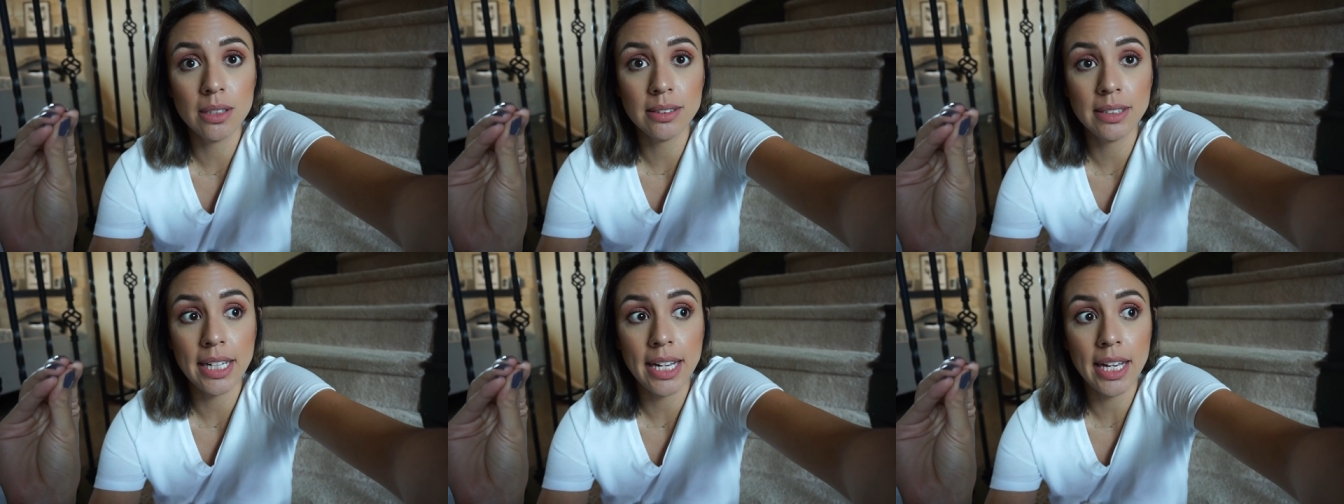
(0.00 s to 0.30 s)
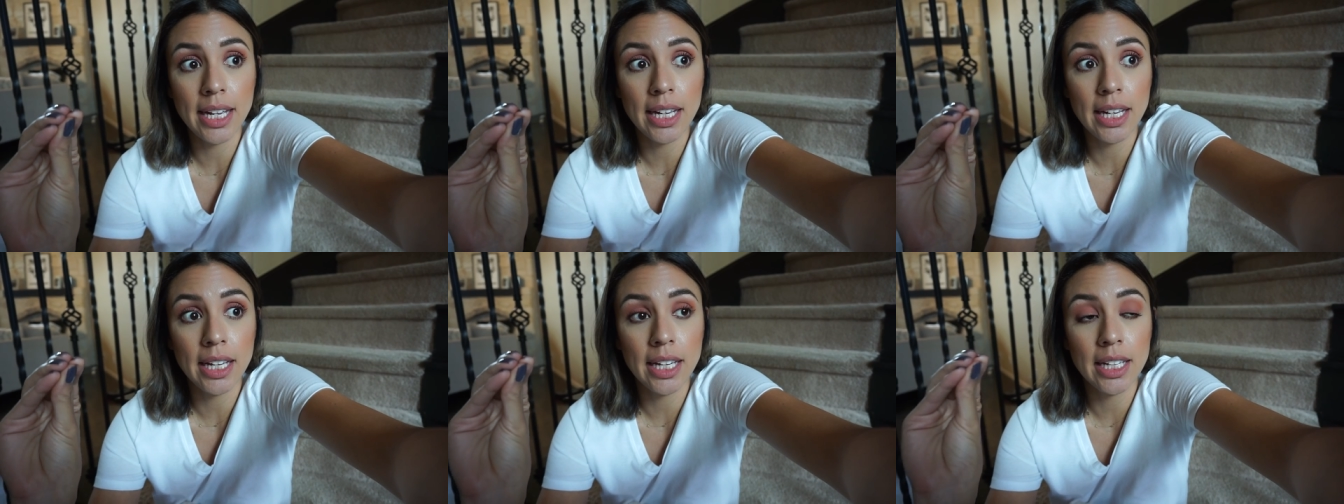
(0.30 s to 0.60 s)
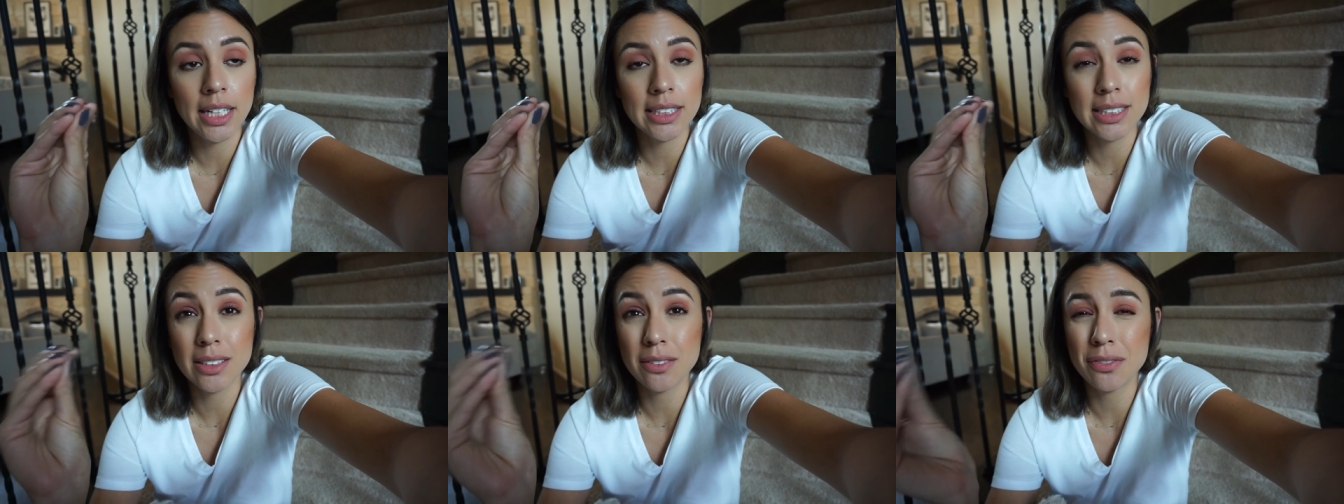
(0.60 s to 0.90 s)
all day.
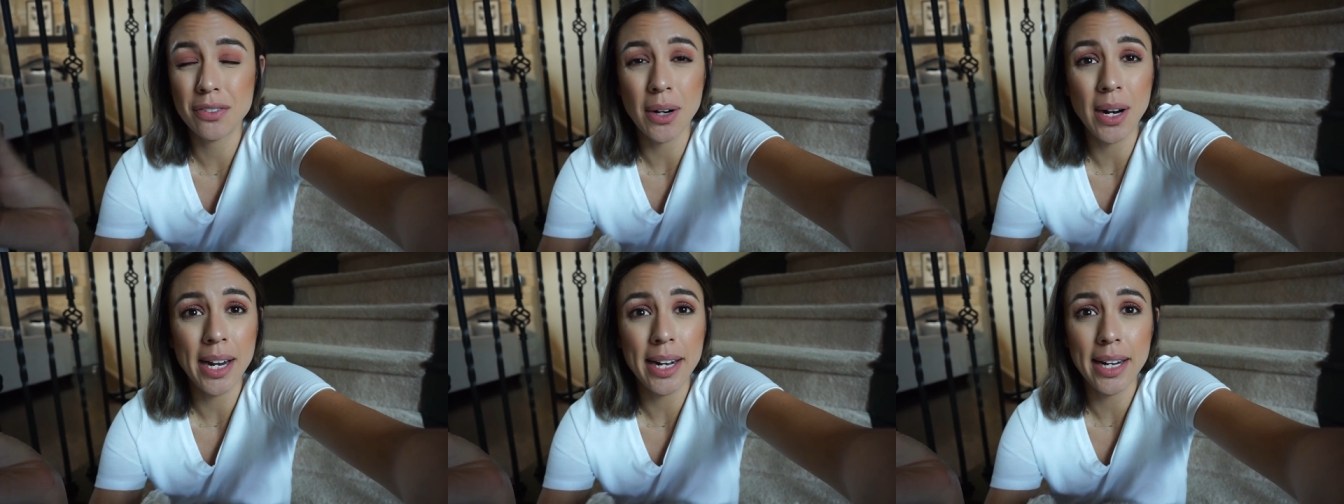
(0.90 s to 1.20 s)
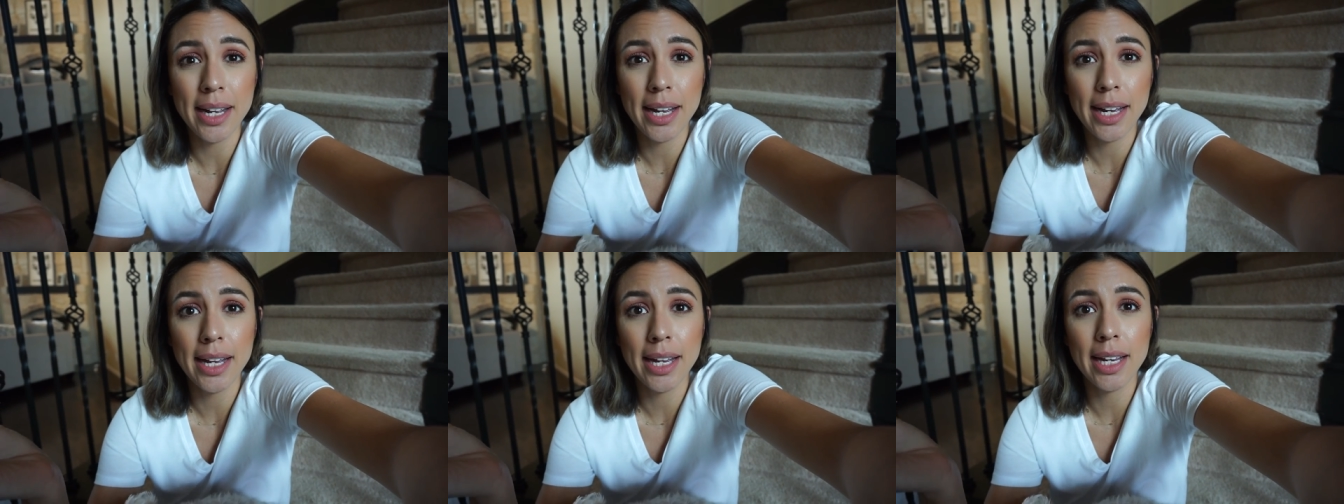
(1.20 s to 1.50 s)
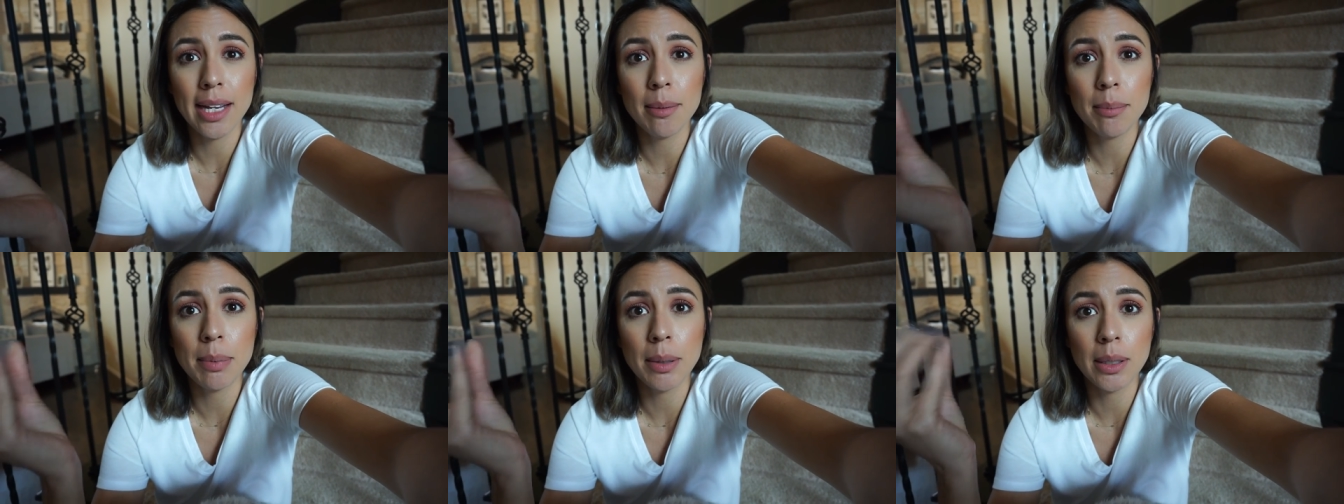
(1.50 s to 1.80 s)
It's a Friday.